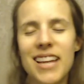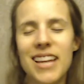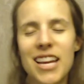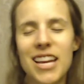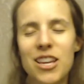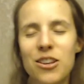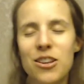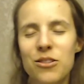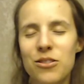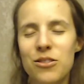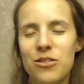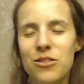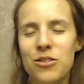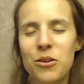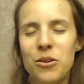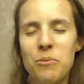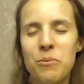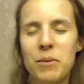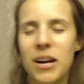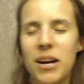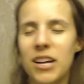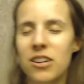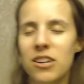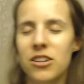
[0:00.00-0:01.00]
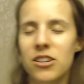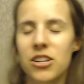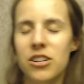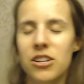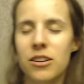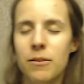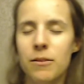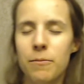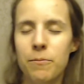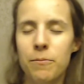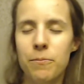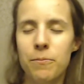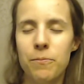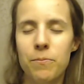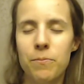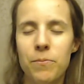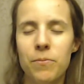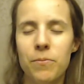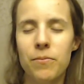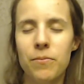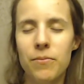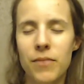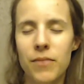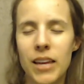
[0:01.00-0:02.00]
thank you so much
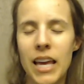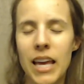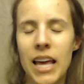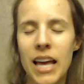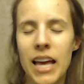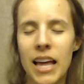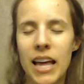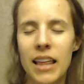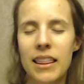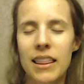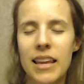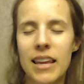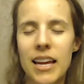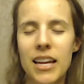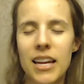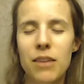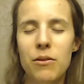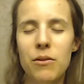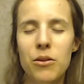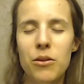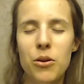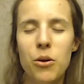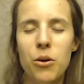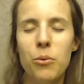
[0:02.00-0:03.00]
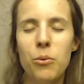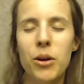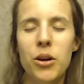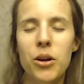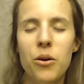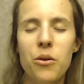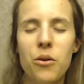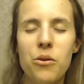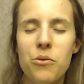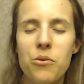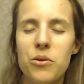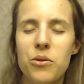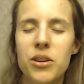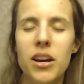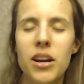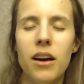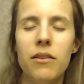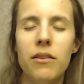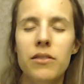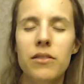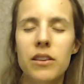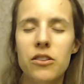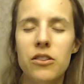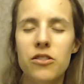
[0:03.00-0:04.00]
that even though we go through
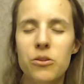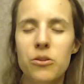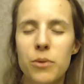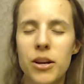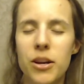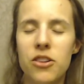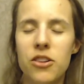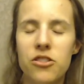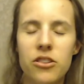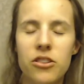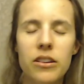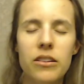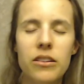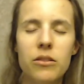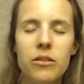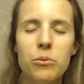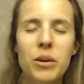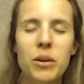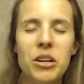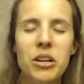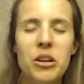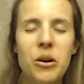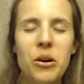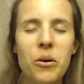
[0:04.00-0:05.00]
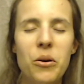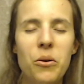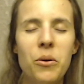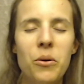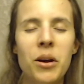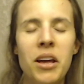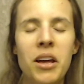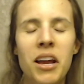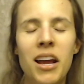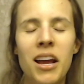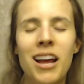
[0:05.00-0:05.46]
tough situations, we know